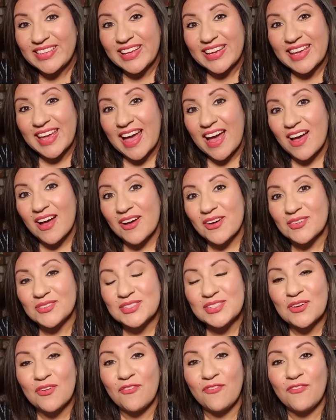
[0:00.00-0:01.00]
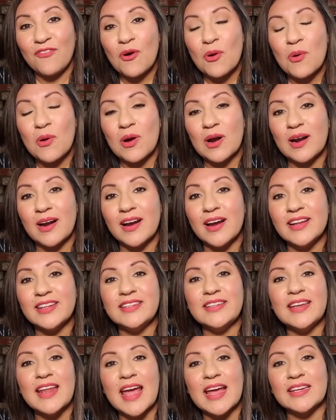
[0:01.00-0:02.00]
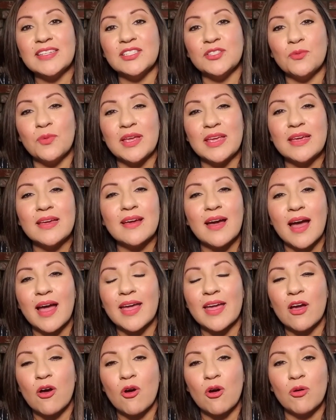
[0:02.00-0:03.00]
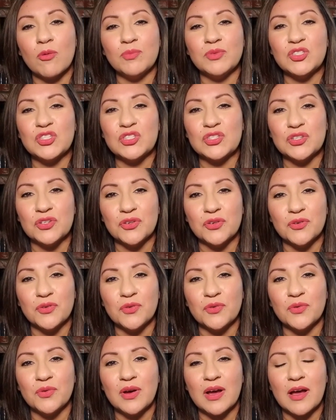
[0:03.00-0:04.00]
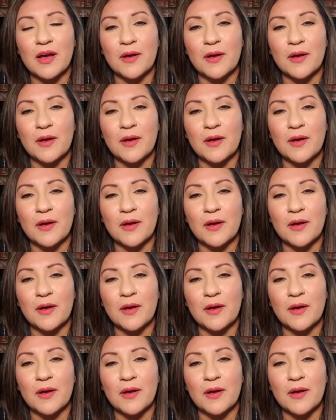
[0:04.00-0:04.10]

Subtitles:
lookout for next week. I hope to